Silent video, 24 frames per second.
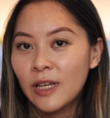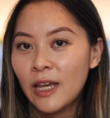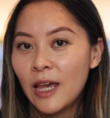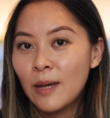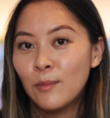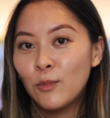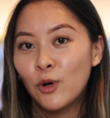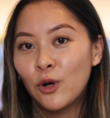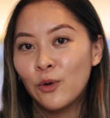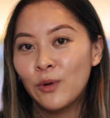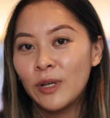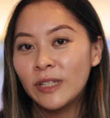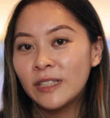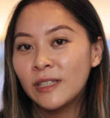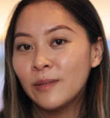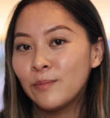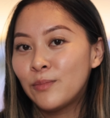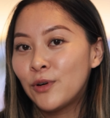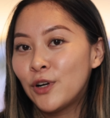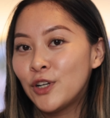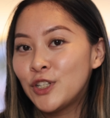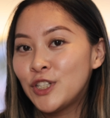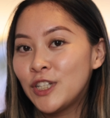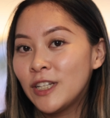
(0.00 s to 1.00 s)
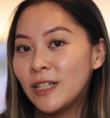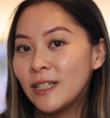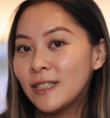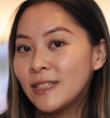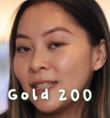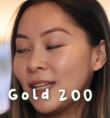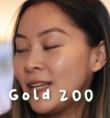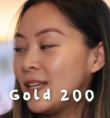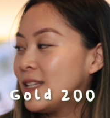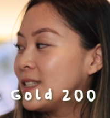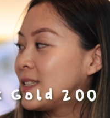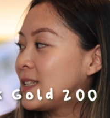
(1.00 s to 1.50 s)
A more recent purchase
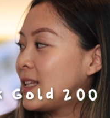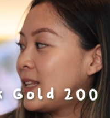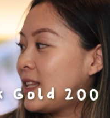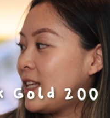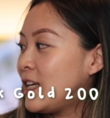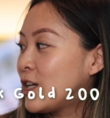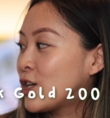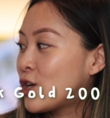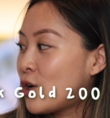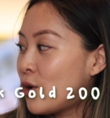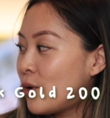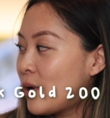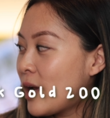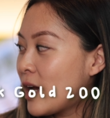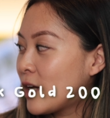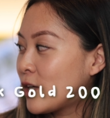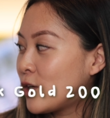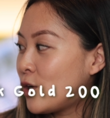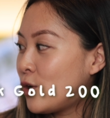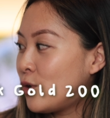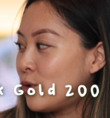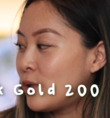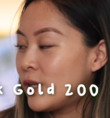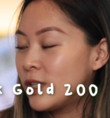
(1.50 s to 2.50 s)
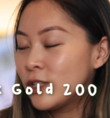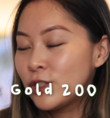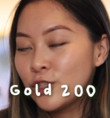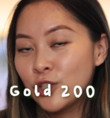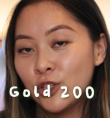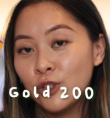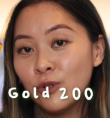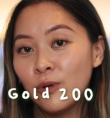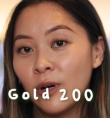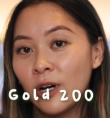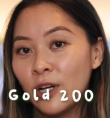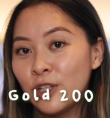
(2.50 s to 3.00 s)
is the Kodak Gold
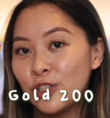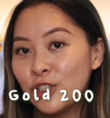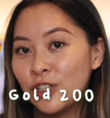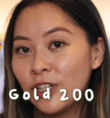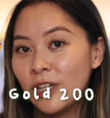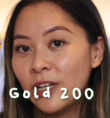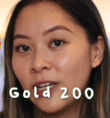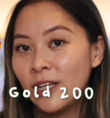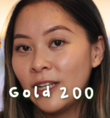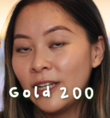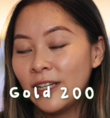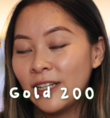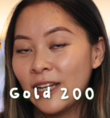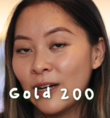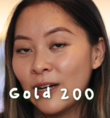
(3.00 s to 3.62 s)
200, and